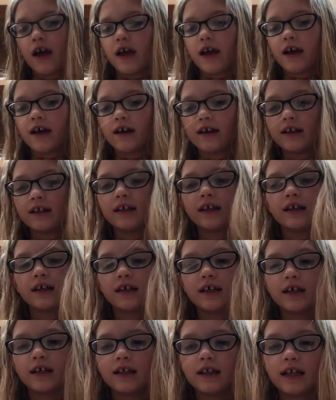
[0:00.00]
And
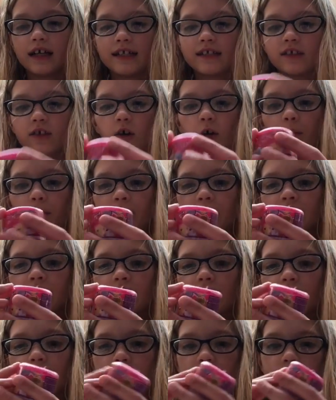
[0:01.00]
let's open
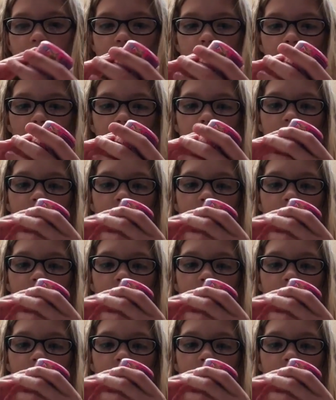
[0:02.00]
this.